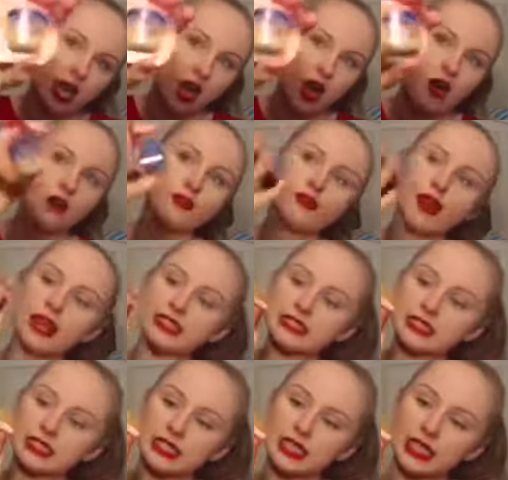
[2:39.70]
uh,
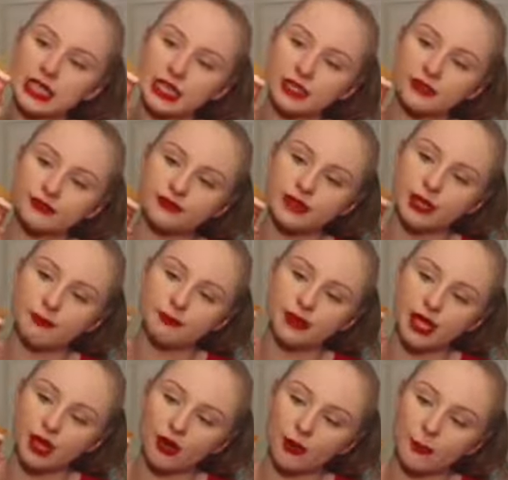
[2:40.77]
Vaseline Lip
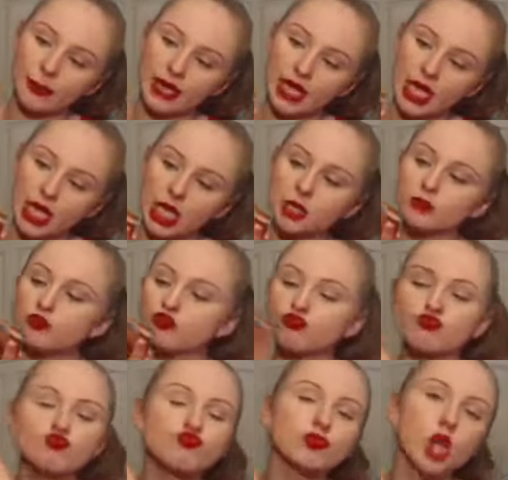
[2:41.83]
Therapy
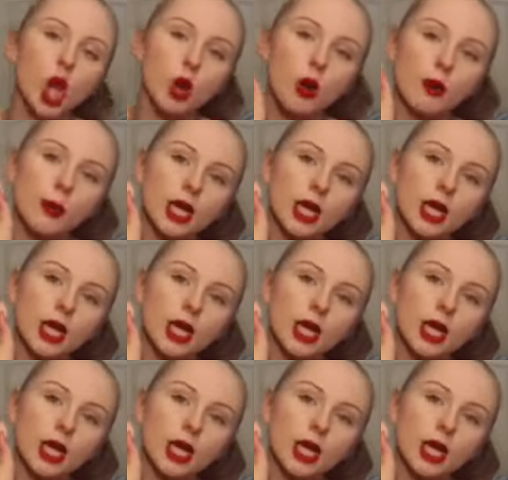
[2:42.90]
Cocoa